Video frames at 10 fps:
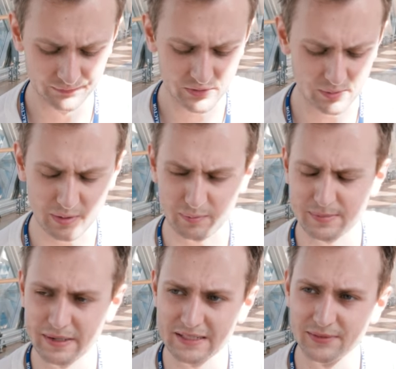So a bit of
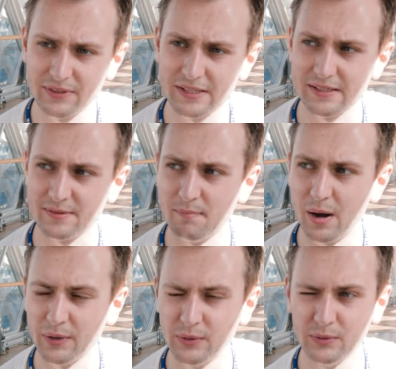perspective, this is
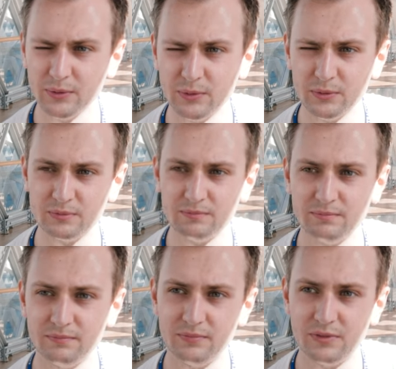mile
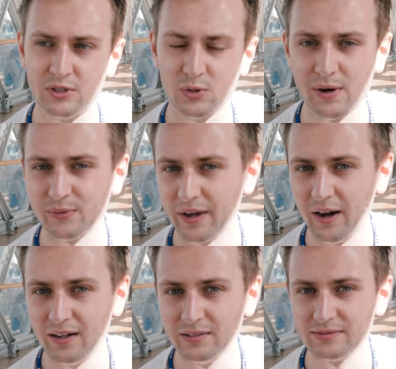12 and a
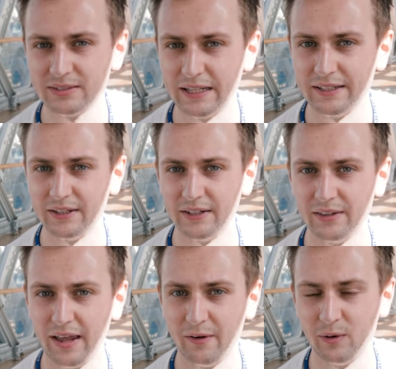half,
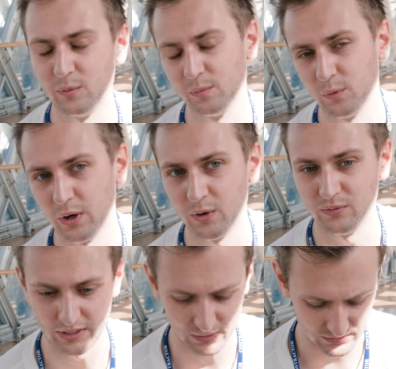and the area we'll
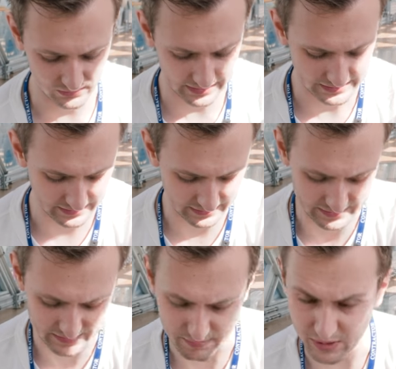hopefully go to later
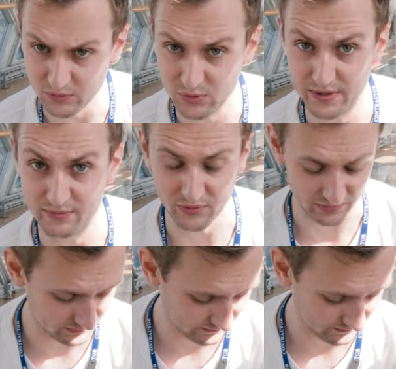is mile 24.